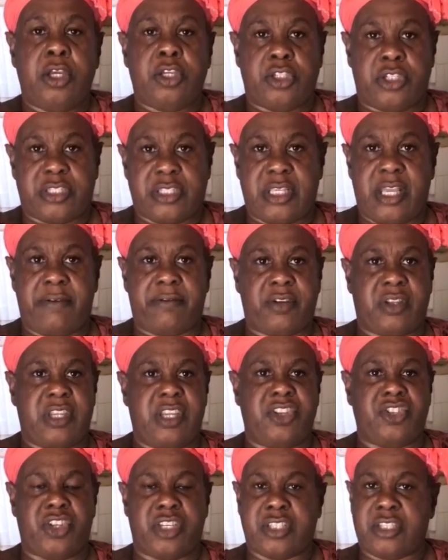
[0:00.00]
just
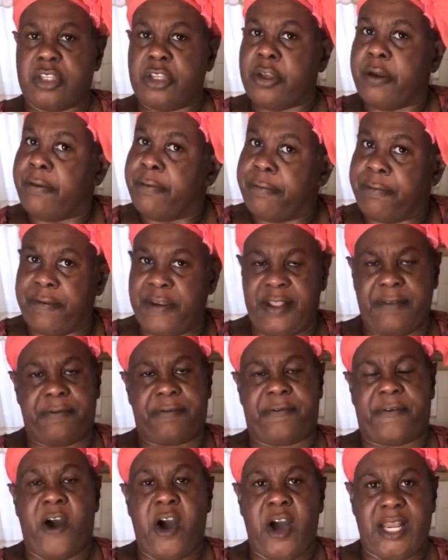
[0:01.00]
everything just
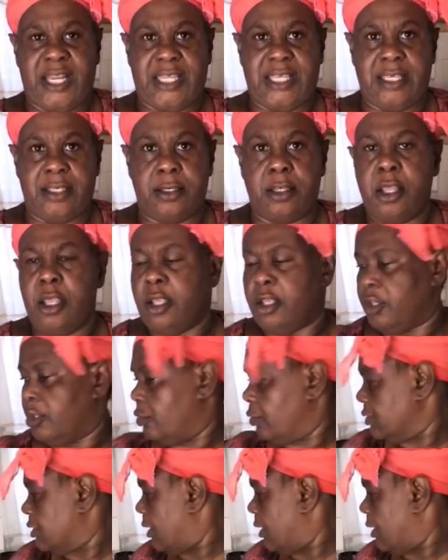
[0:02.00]
fall in. You know,